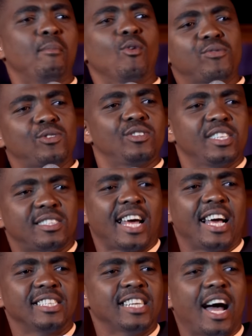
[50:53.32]
move to this
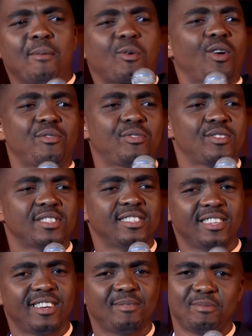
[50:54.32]
side? Now I'm confused.
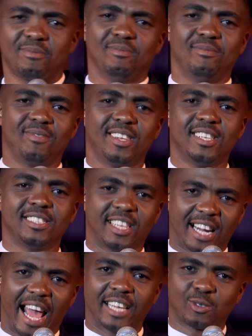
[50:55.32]

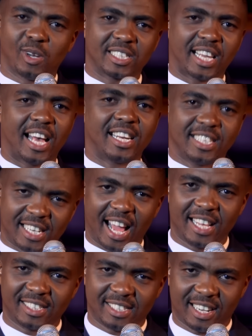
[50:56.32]
Right, old girl, right,